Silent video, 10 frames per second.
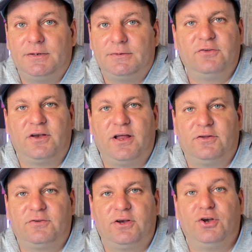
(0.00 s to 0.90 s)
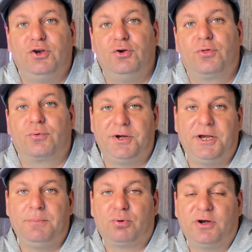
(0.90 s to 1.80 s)
is announcing a new
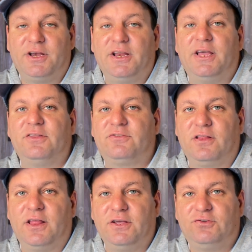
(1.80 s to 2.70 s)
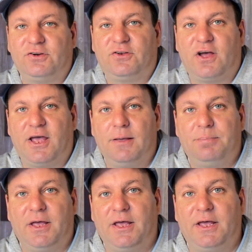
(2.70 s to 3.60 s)
3D printed insulation type,
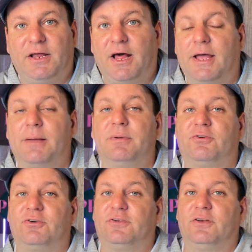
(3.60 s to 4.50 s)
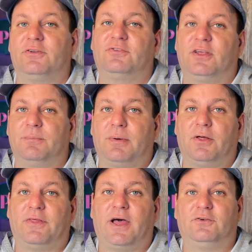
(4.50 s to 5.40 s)
and I am interested to see
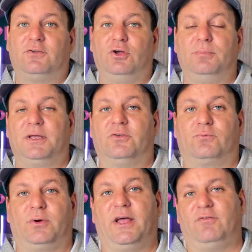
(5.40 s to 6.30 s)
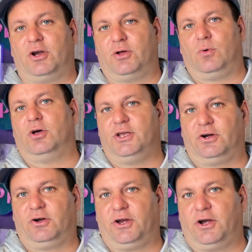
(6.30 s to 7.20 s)
about that too, because we have a Honeywell
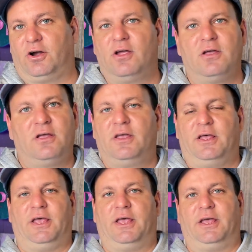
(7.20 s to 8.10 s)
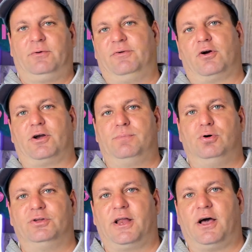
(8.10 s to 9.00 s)
heater here and we've already
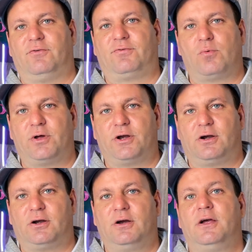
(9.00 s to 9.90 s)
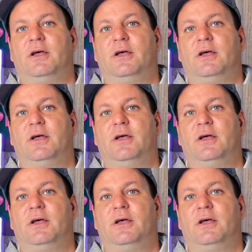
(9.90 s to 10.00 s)
pulled it out for winter.